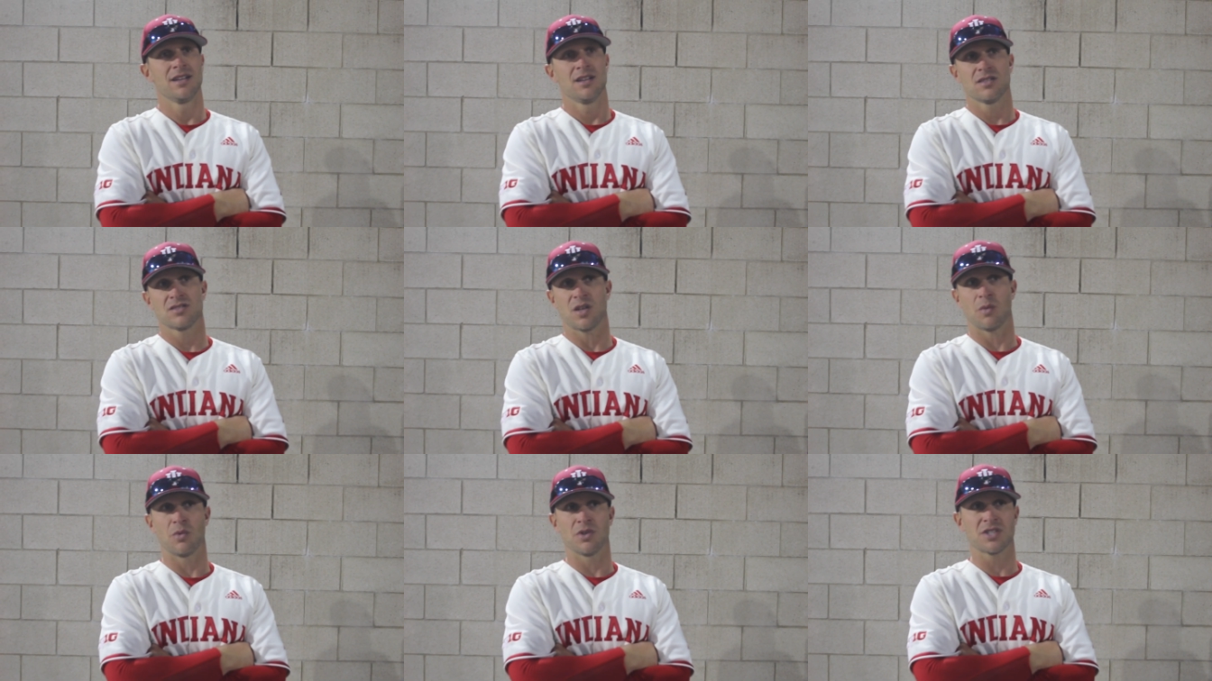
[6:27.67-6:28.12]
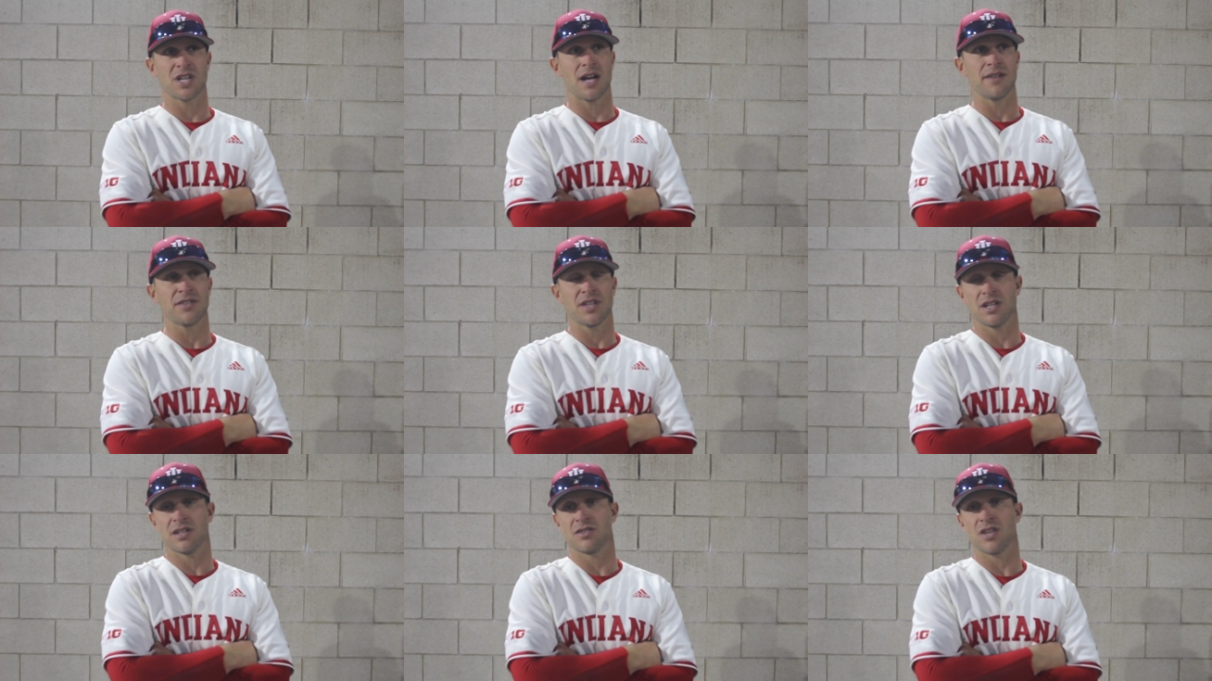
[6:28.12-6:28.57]
someone's going
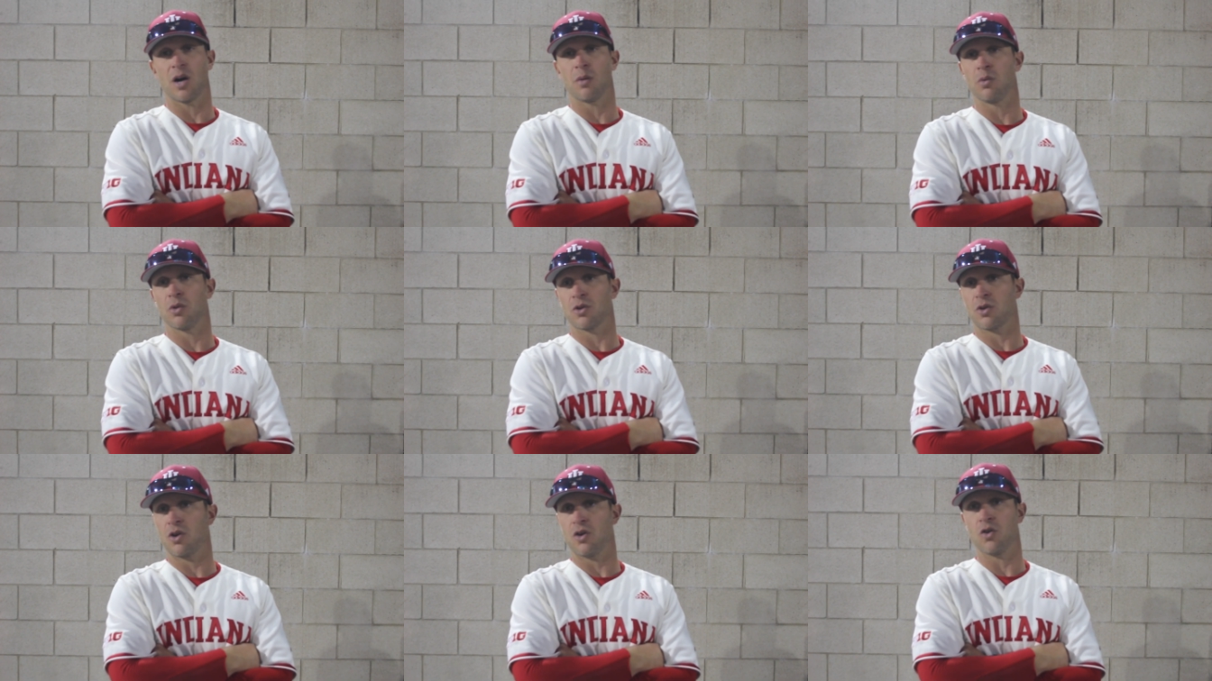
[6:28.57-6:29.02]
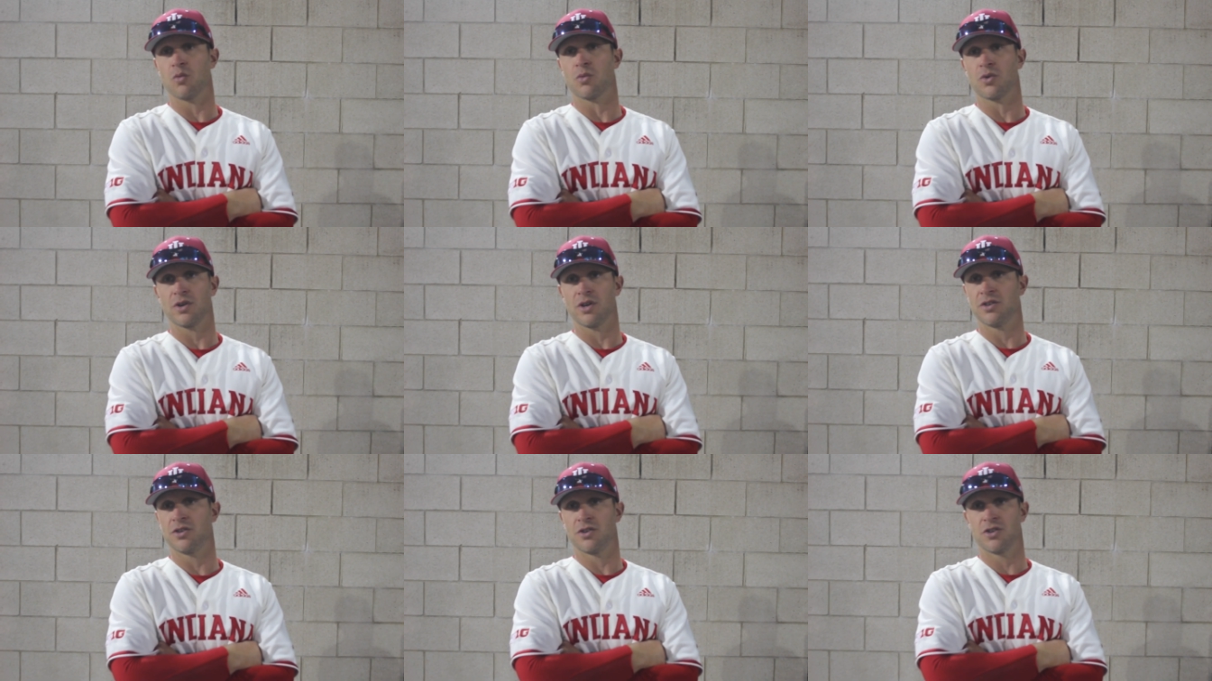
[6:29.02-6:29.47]
to have to hit a double or a homer,
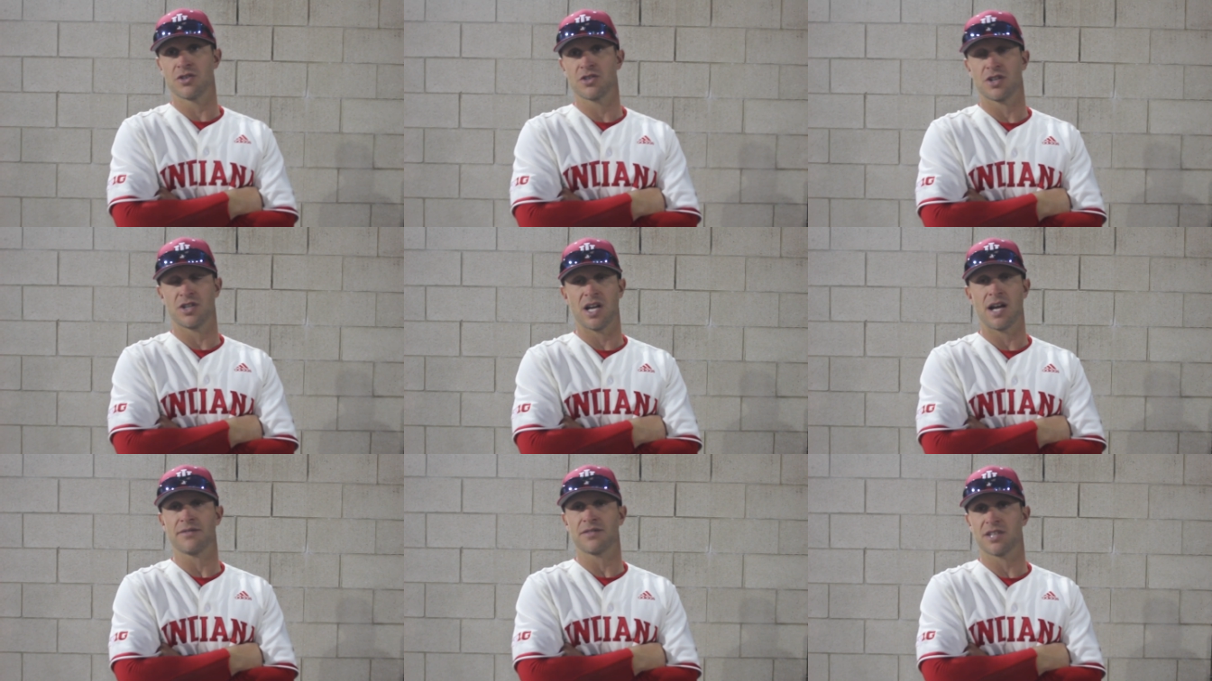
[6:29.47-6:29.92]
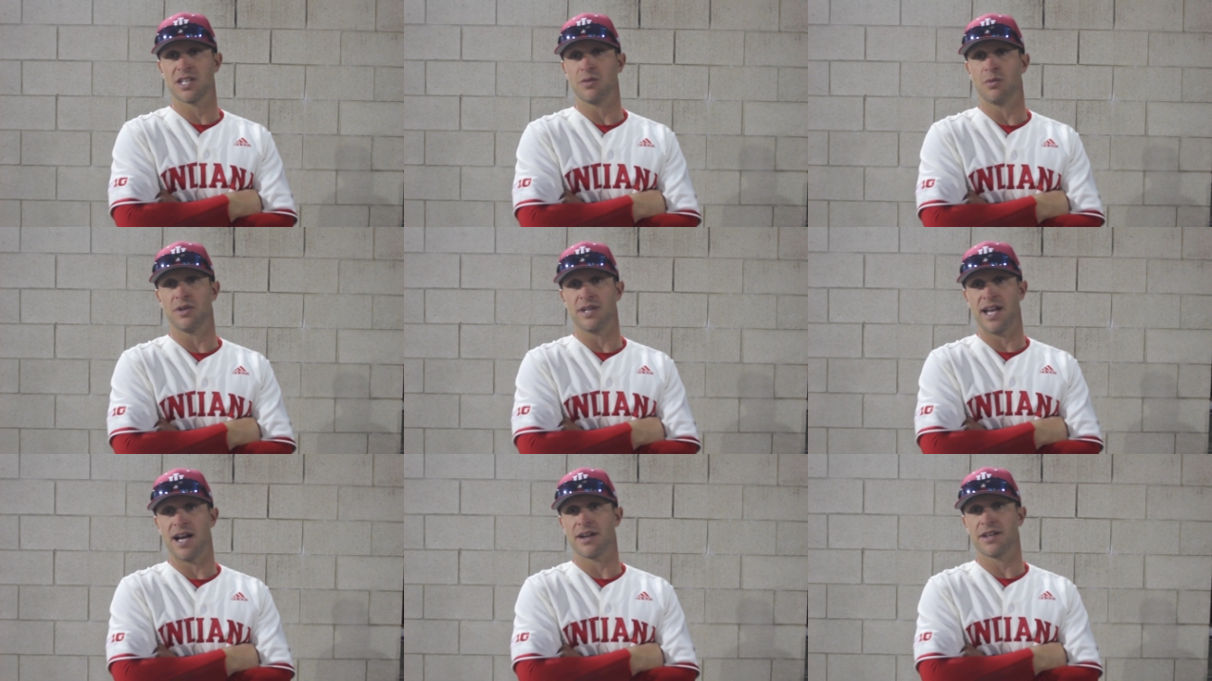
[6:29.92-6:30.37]
and you're just going to have to get
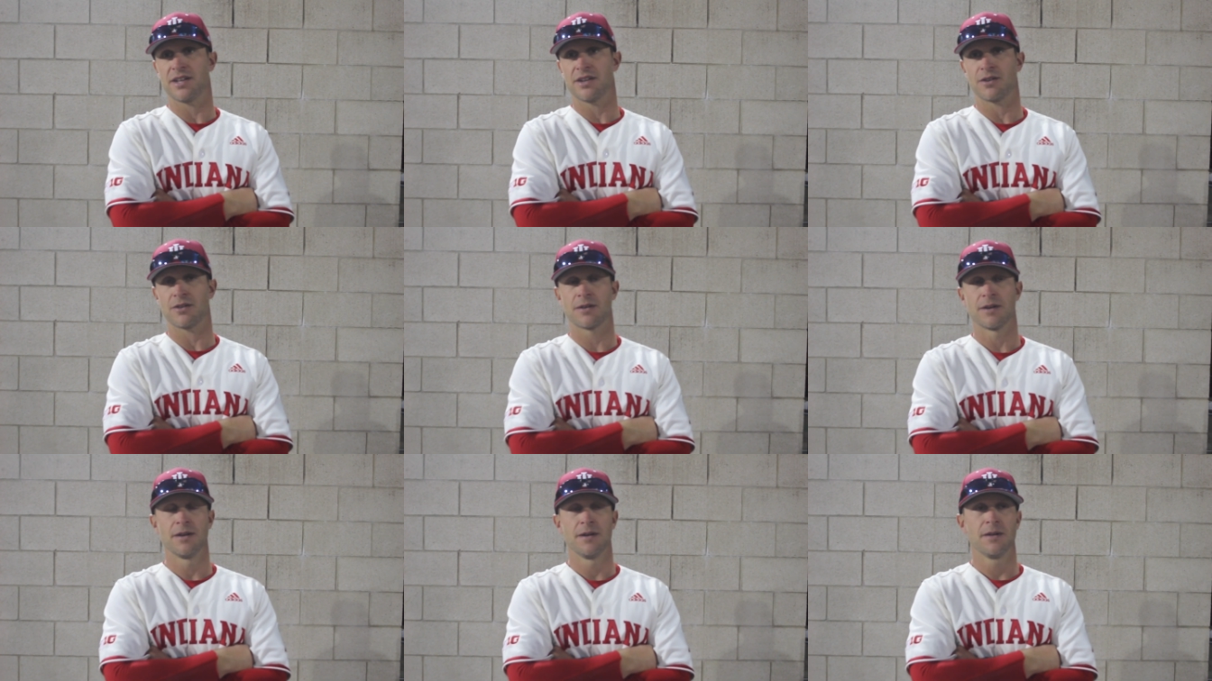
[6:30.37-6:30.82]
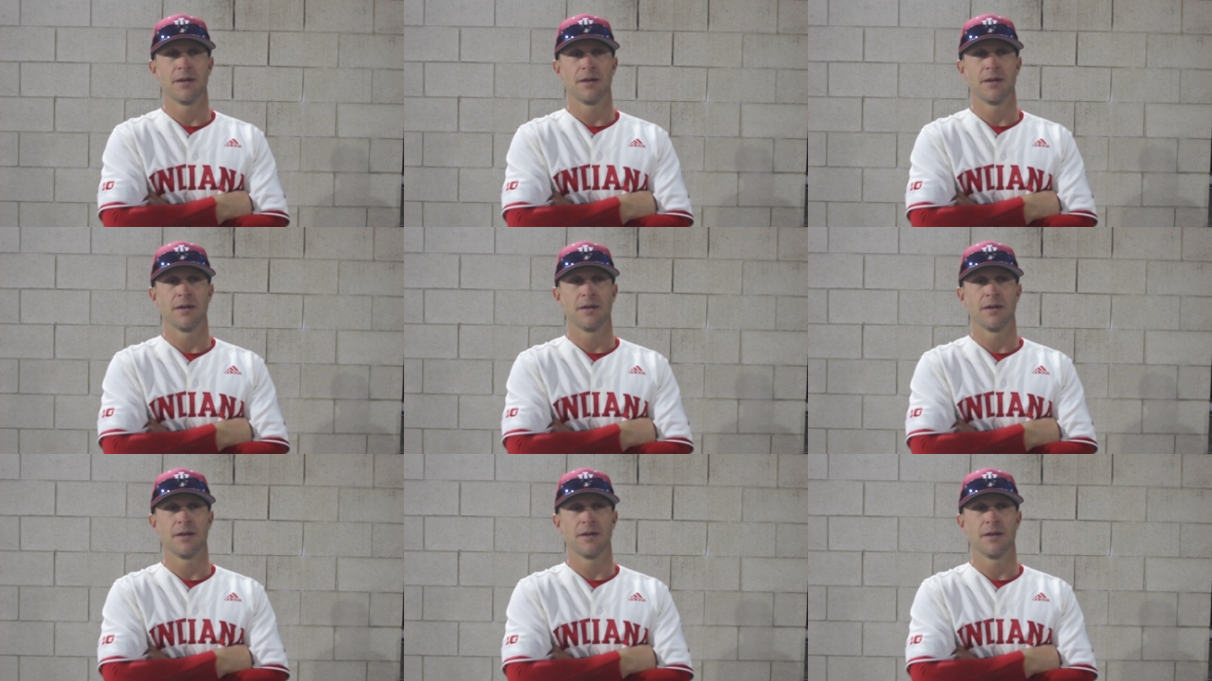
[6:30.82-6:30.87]
one out of here.